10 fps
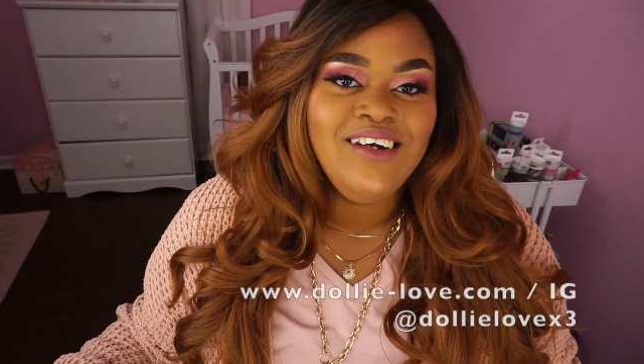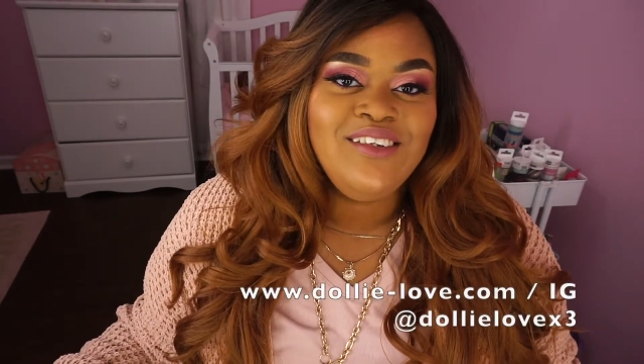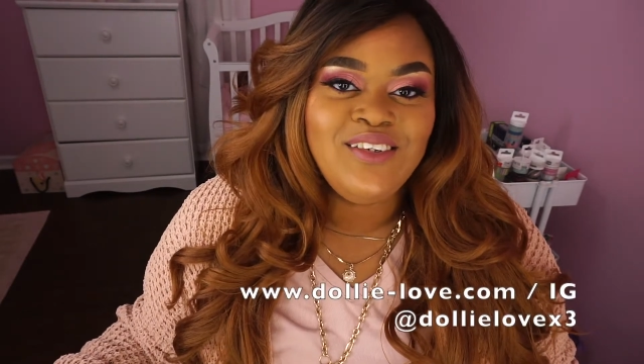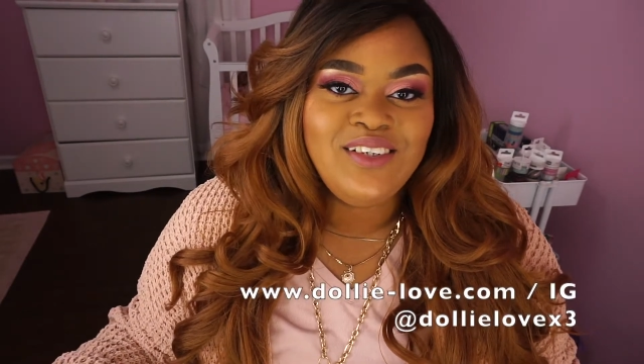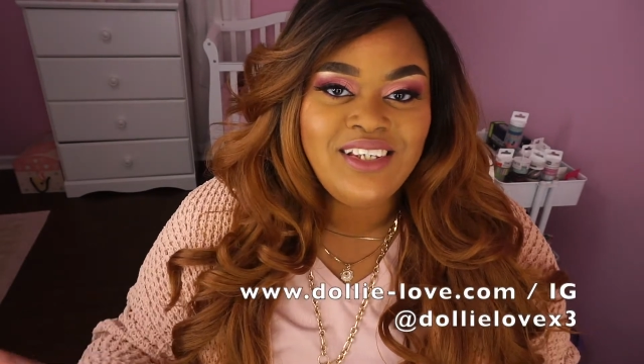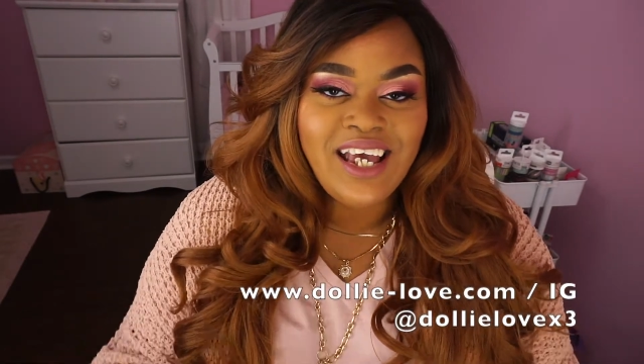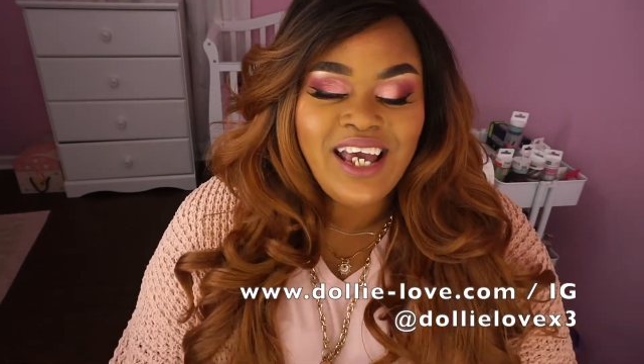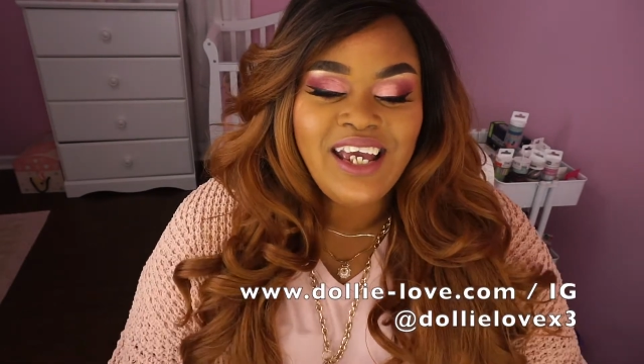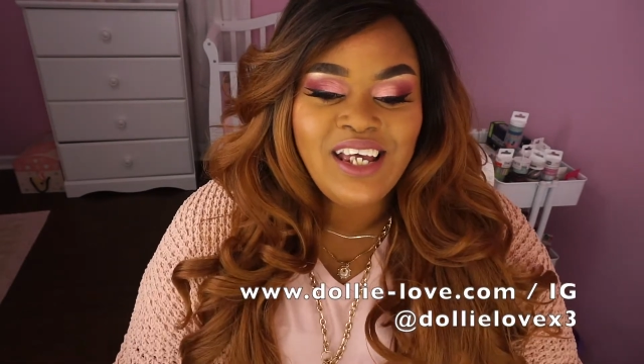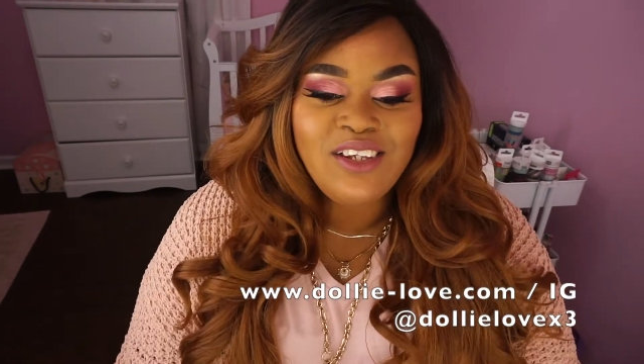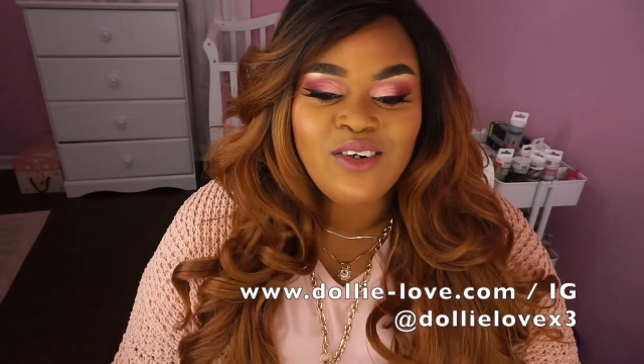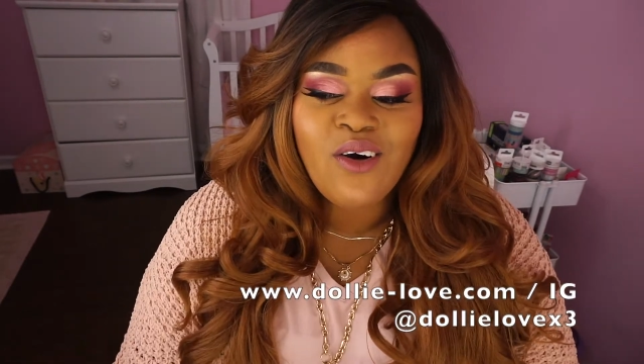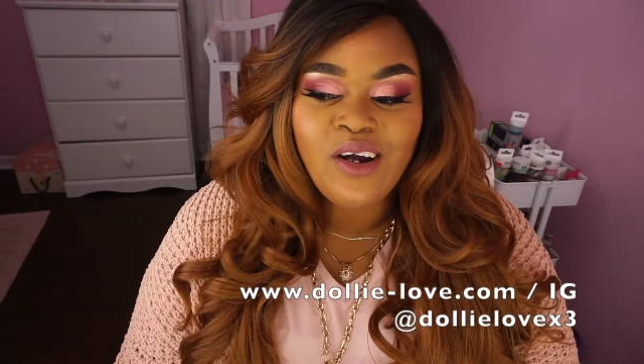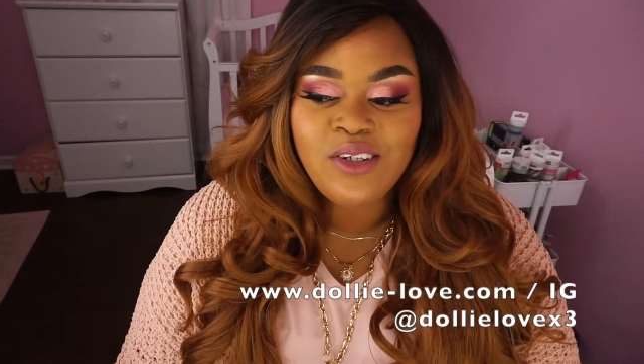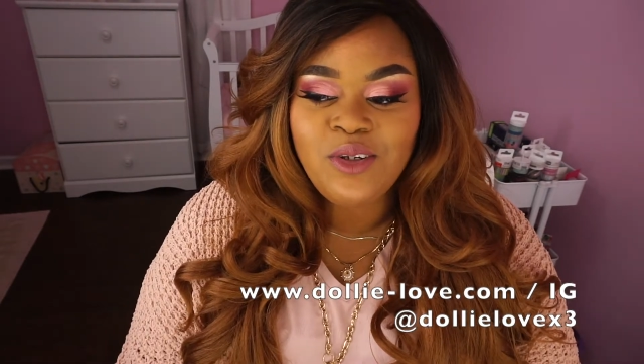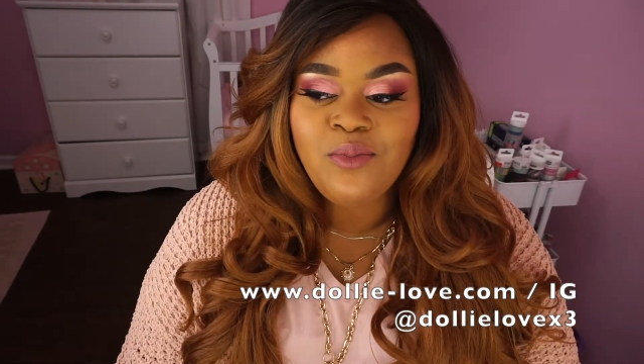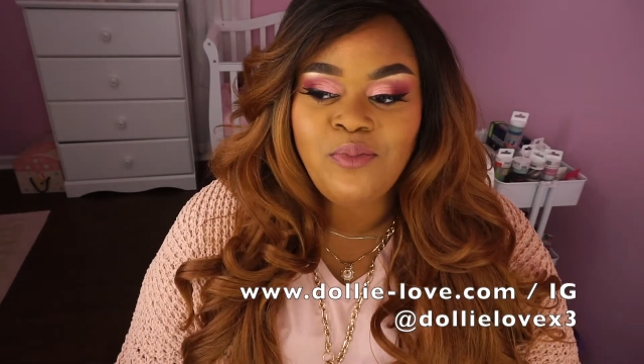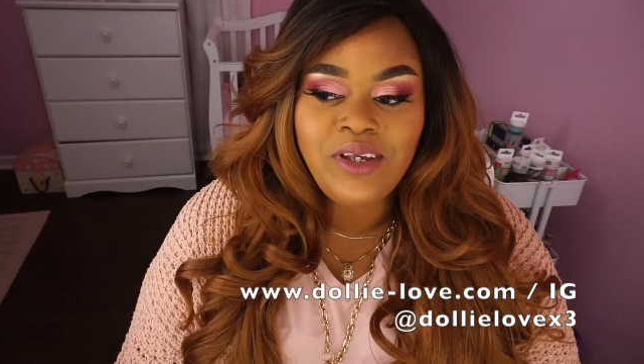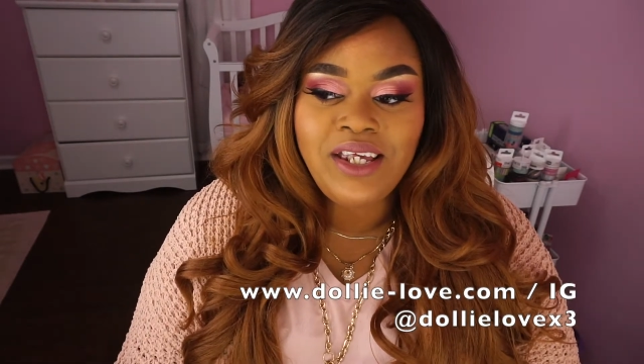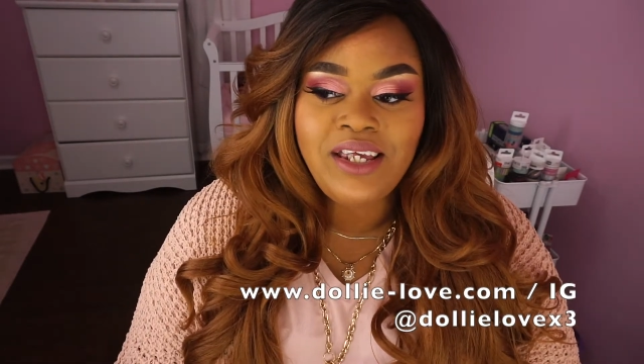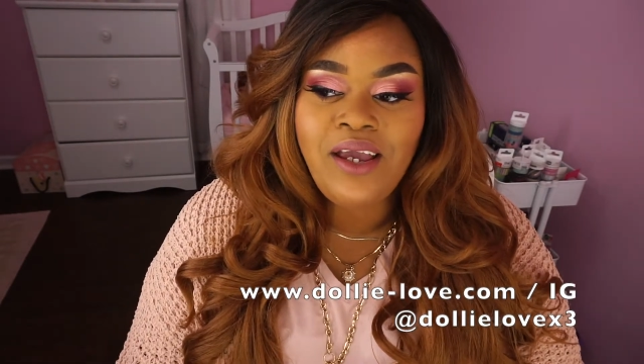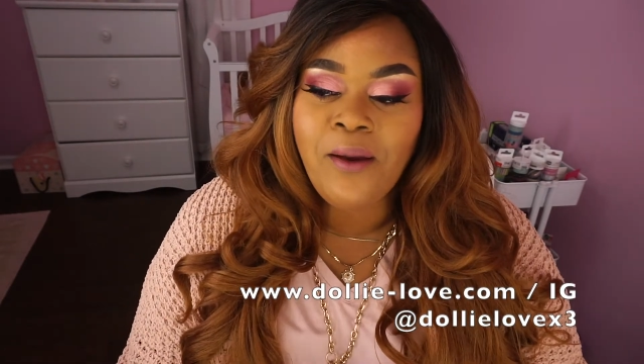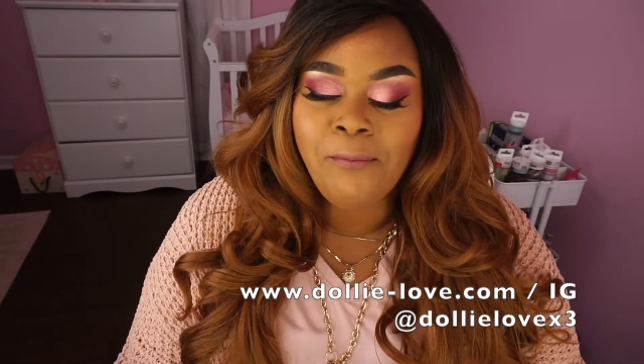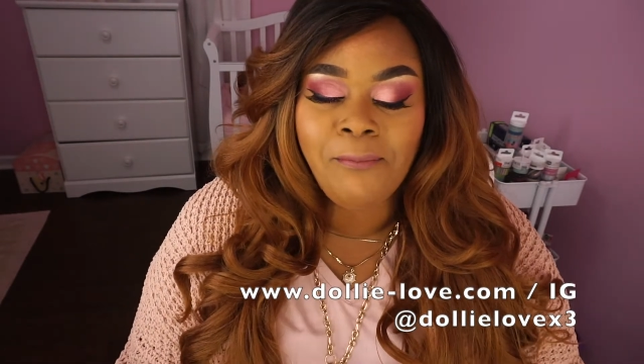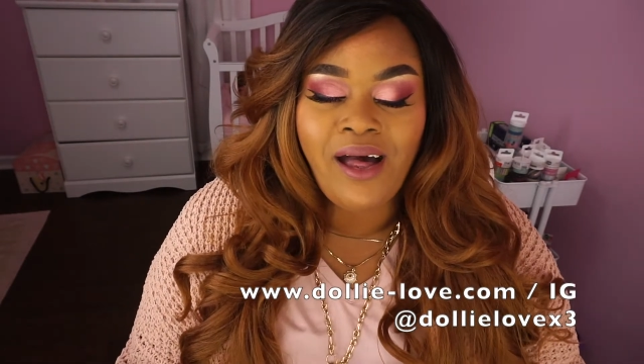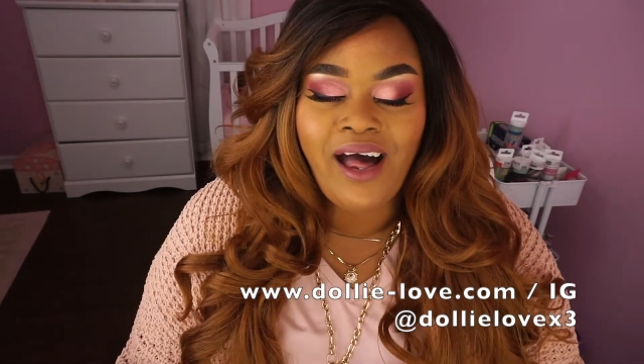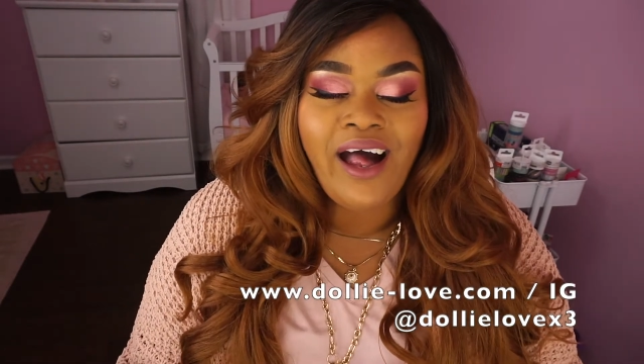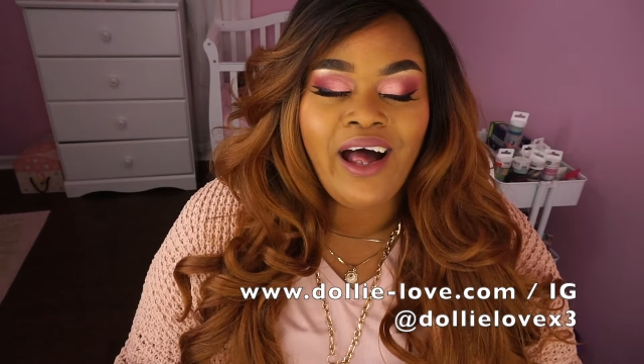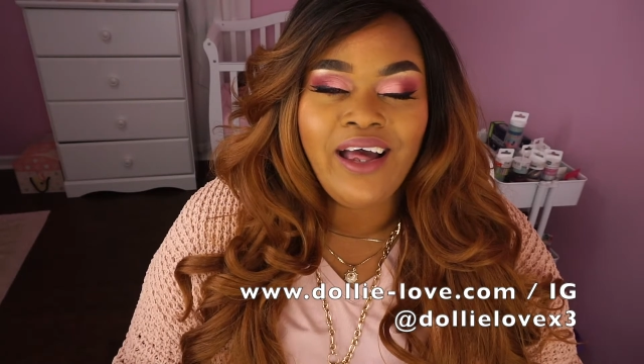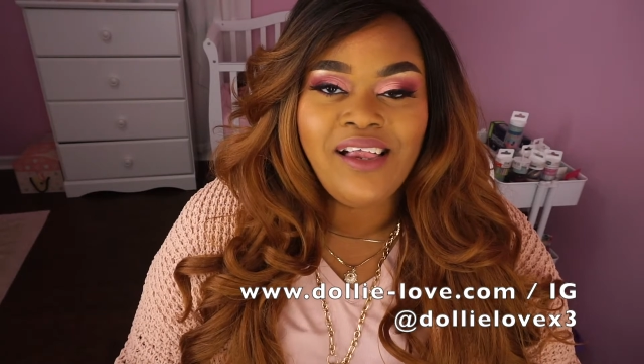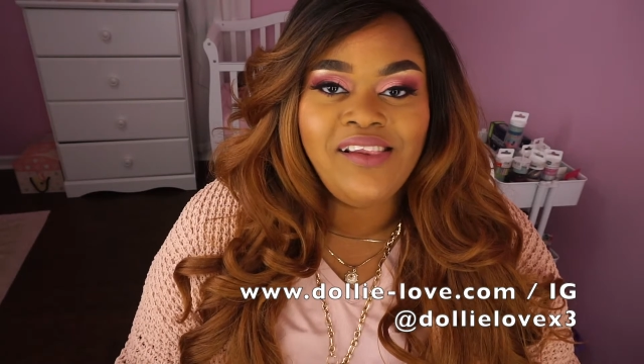Today is going to be my